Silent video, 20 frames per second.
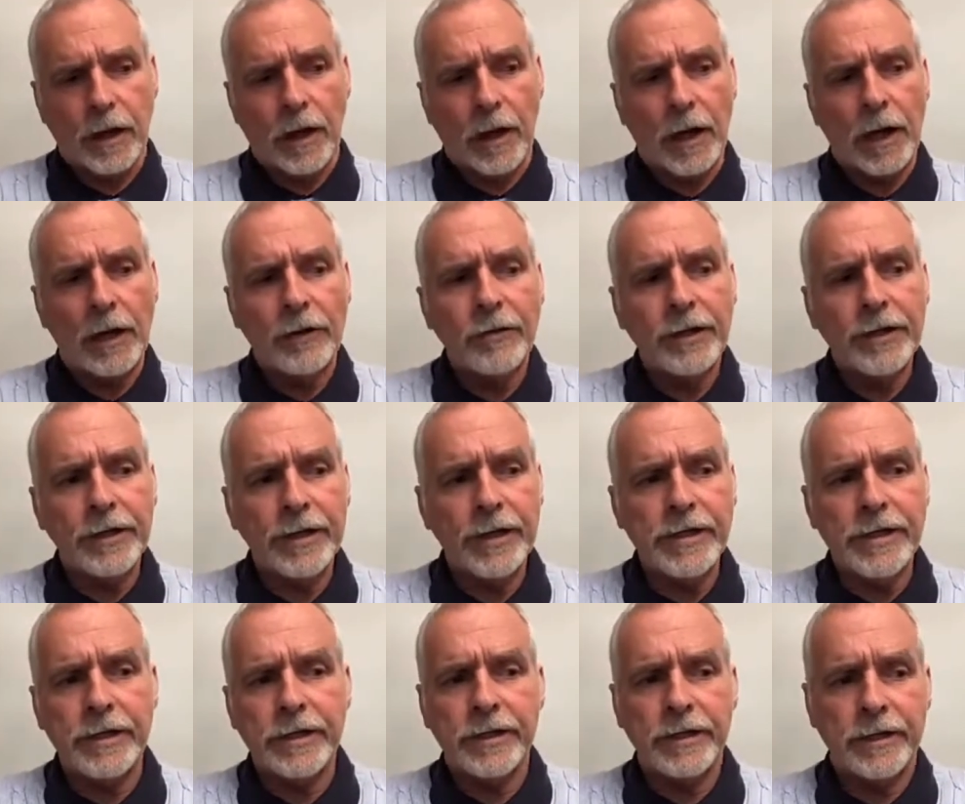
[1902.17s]
I only
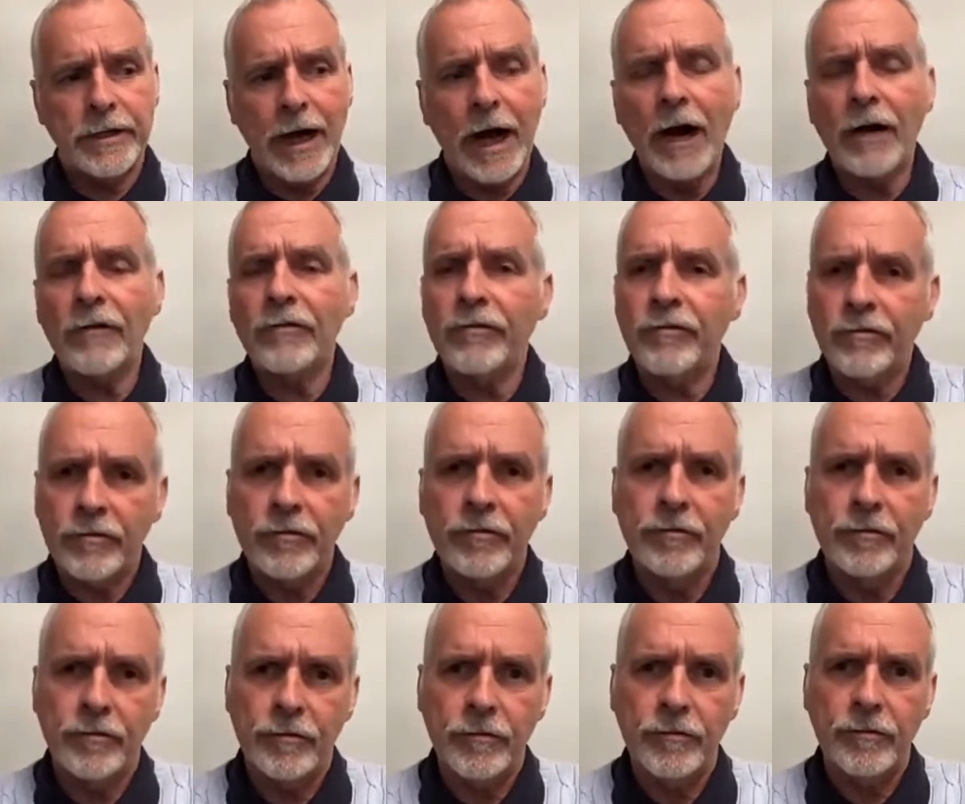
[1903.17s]
needed enough,
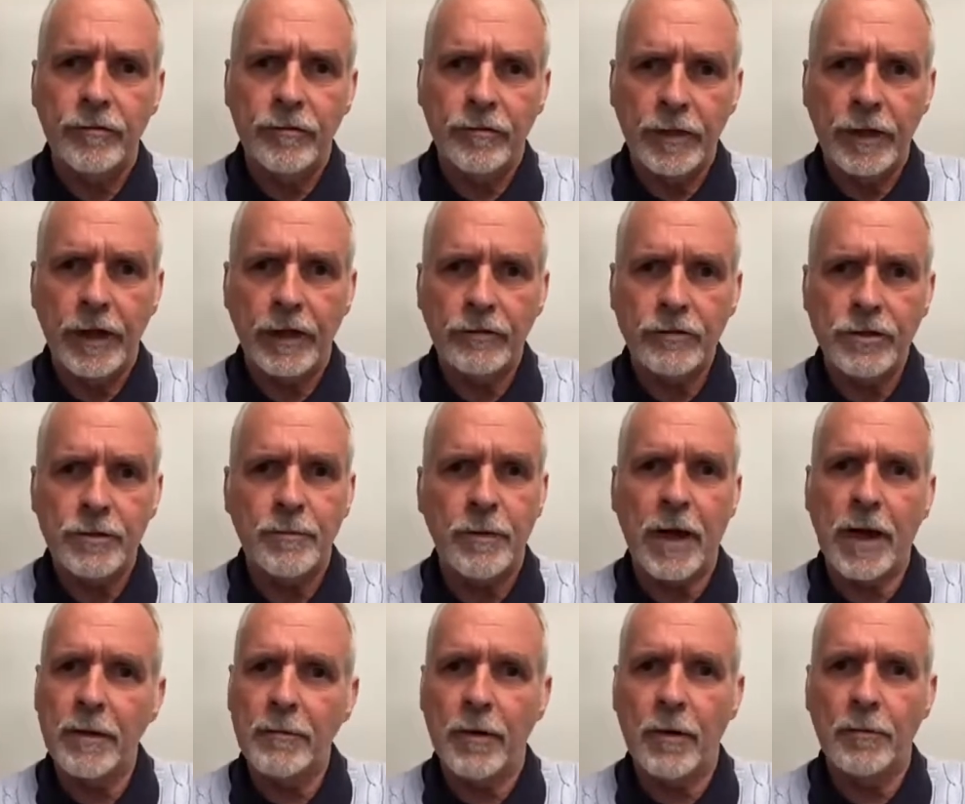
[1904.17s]
you know, to
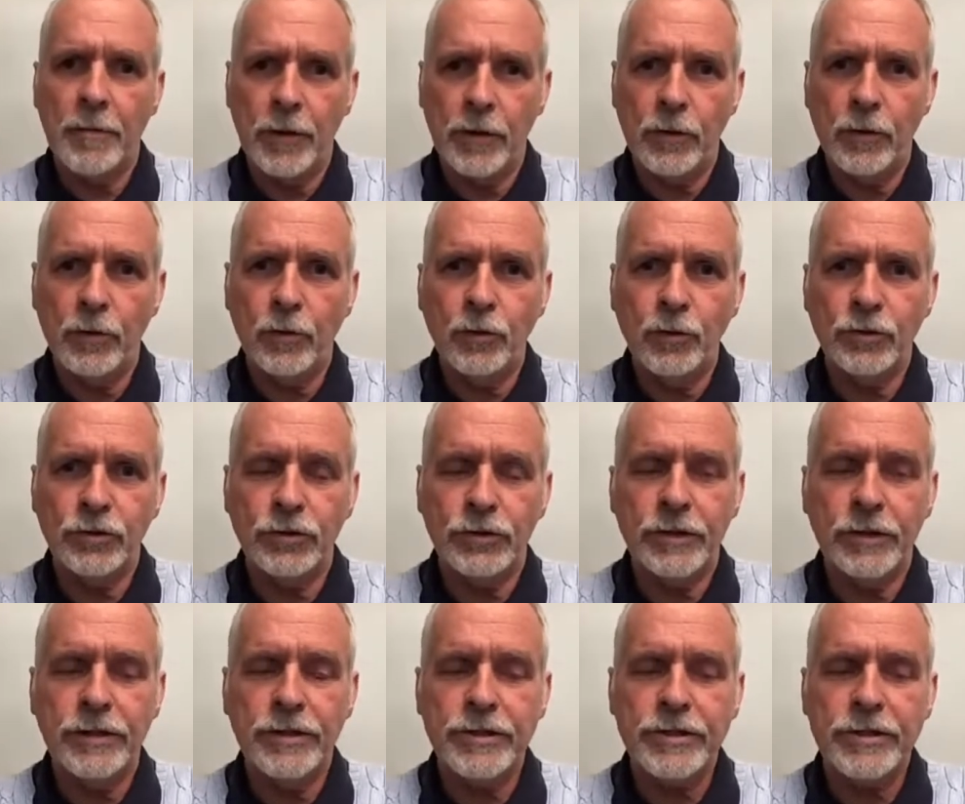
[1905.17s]
pay my bills
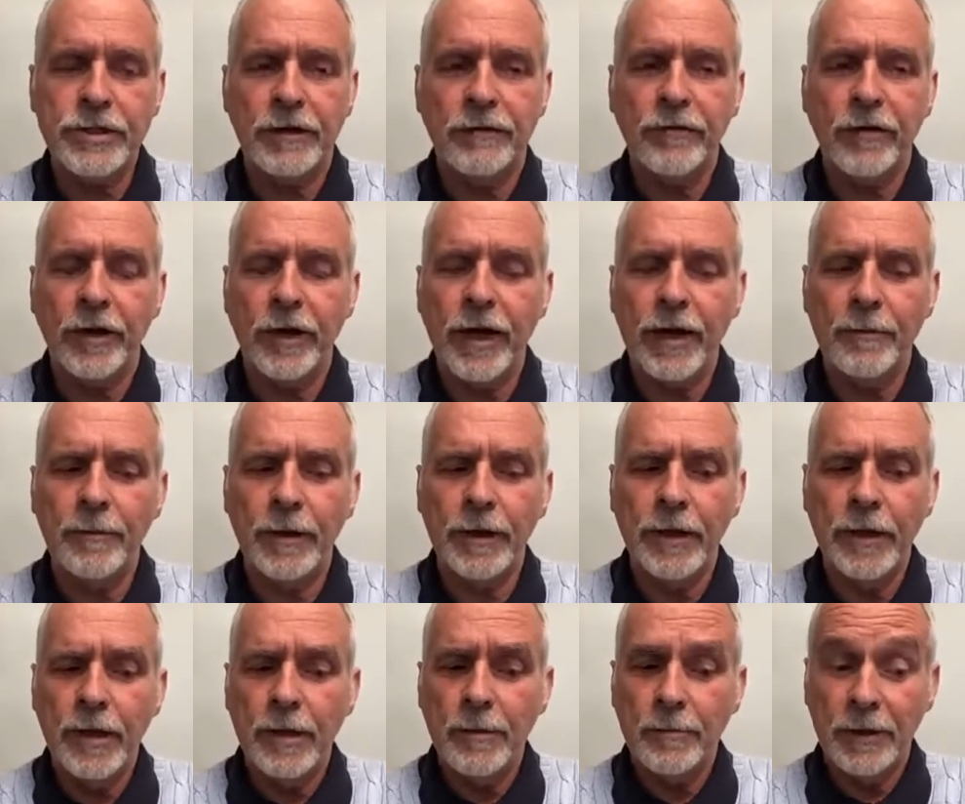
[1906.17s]
and stuff like that. But
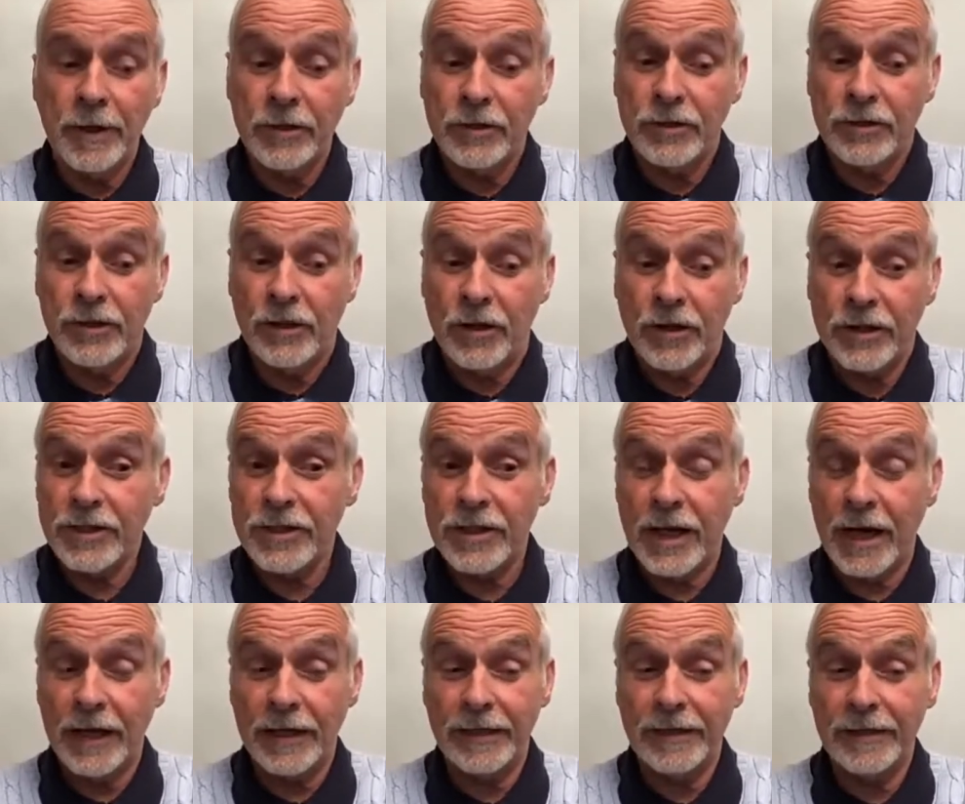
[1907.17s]
because, like I
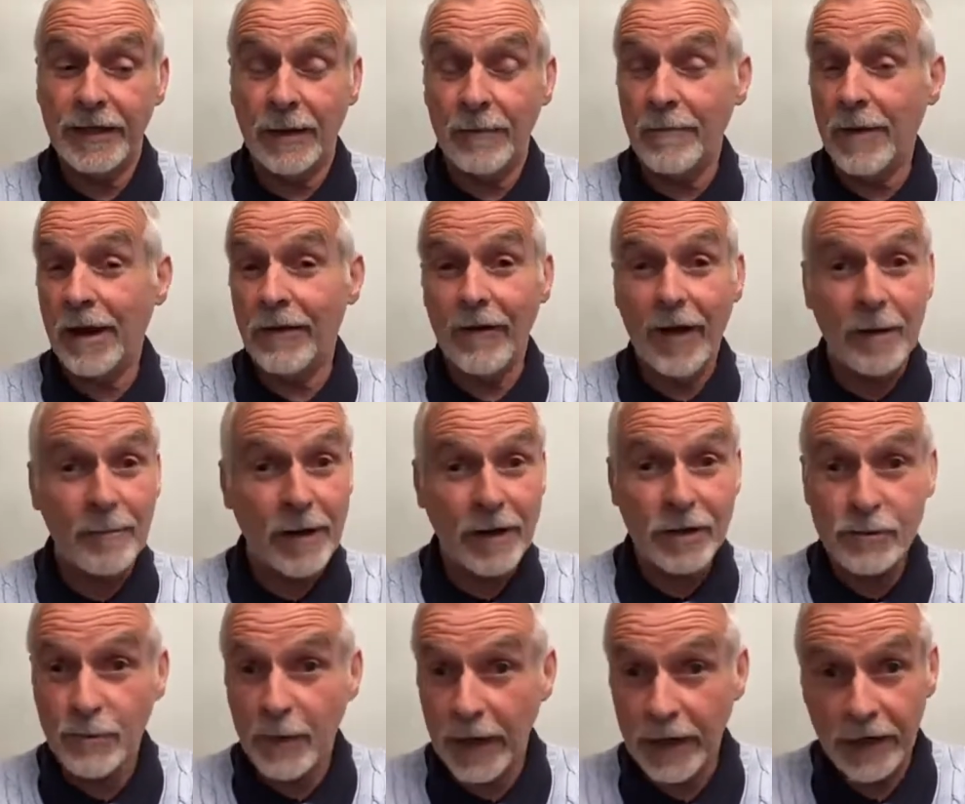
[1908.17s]
say, it doesn't matter how
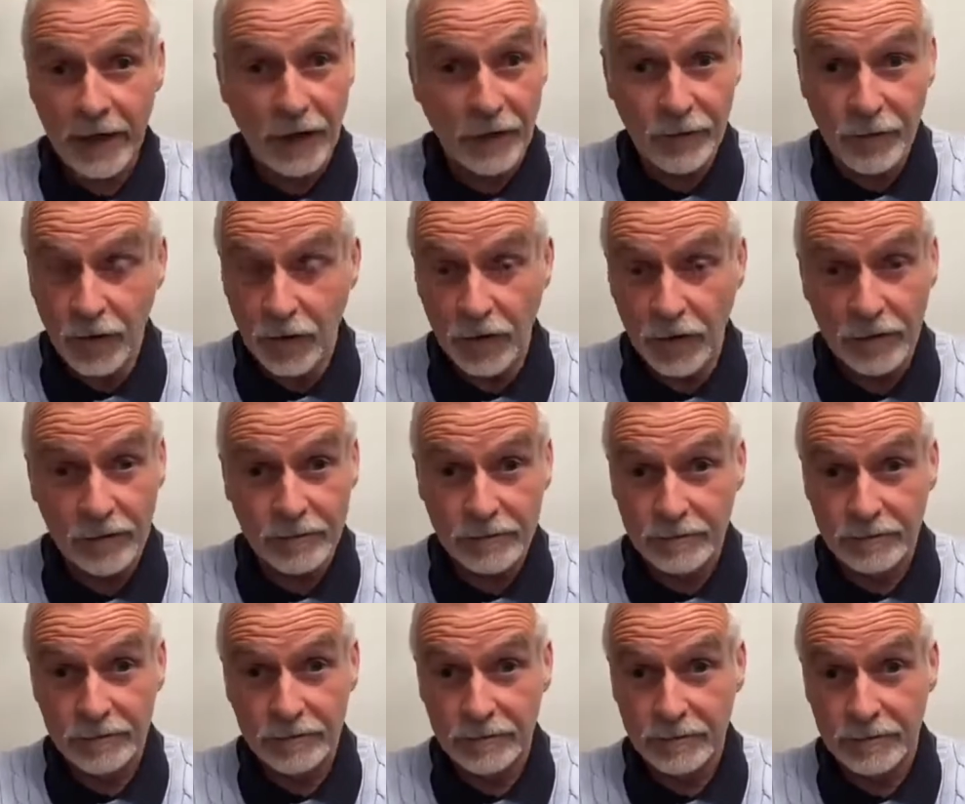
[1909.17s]
much money I've got,
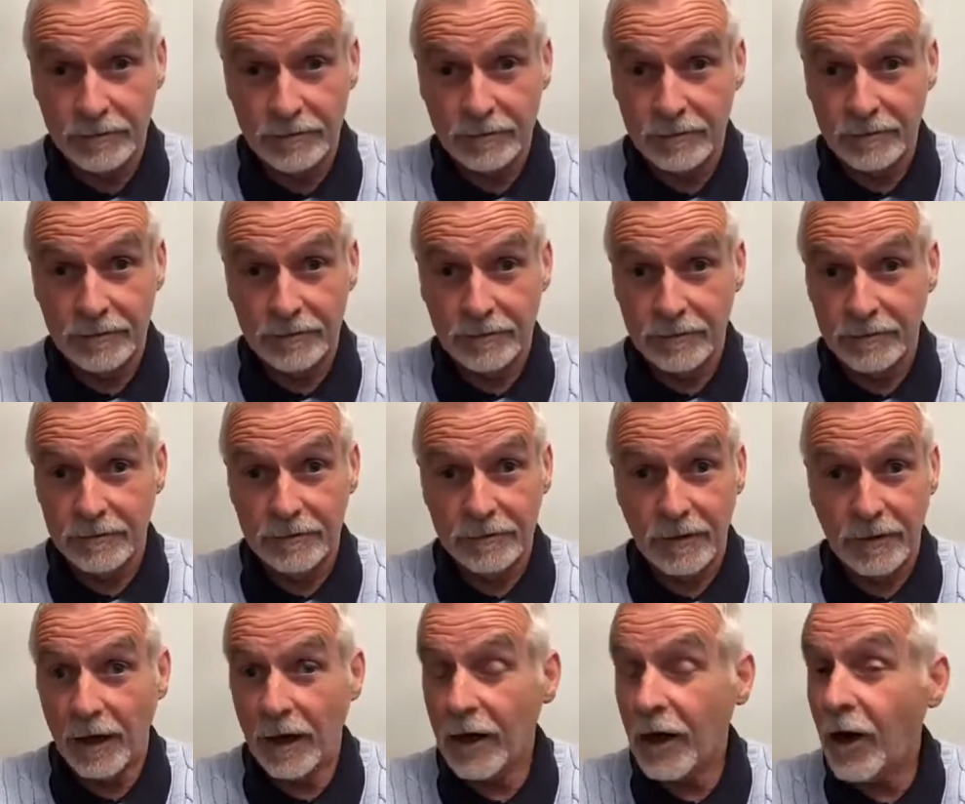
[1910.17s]

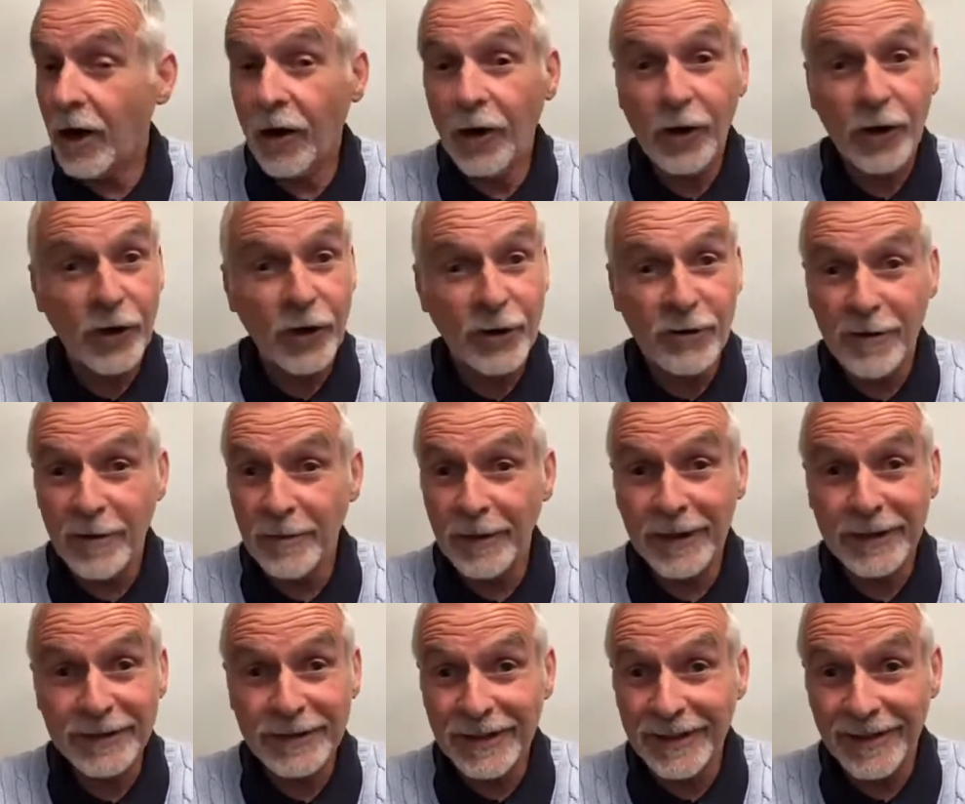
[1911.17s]
I can't cure
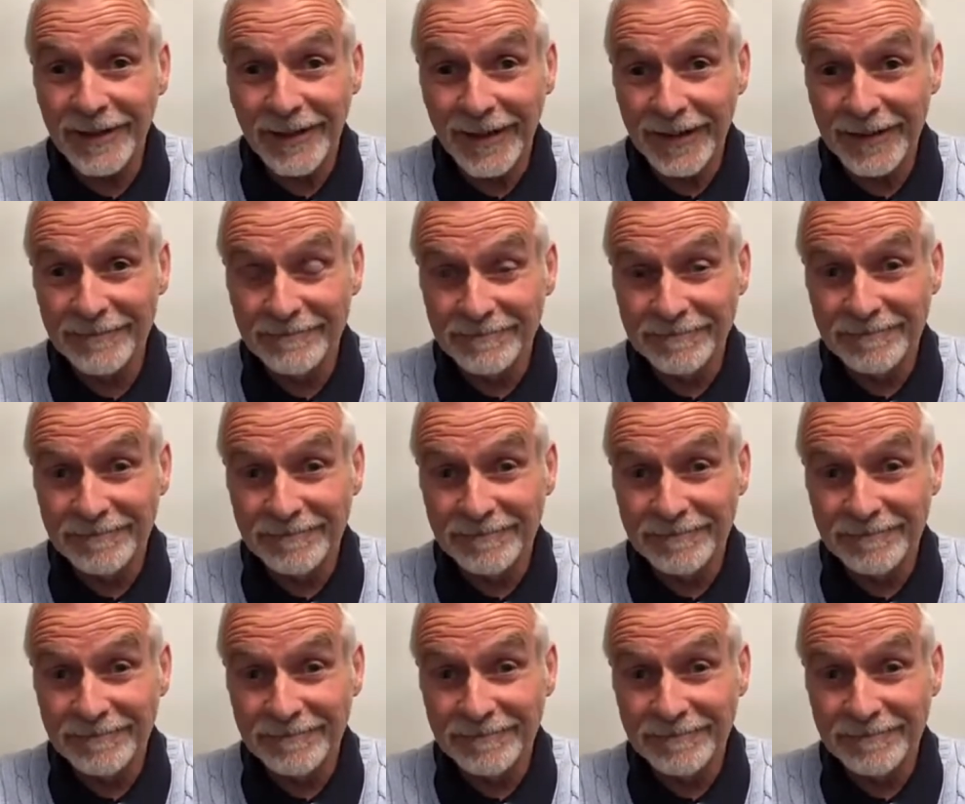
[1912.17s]
MS, can I?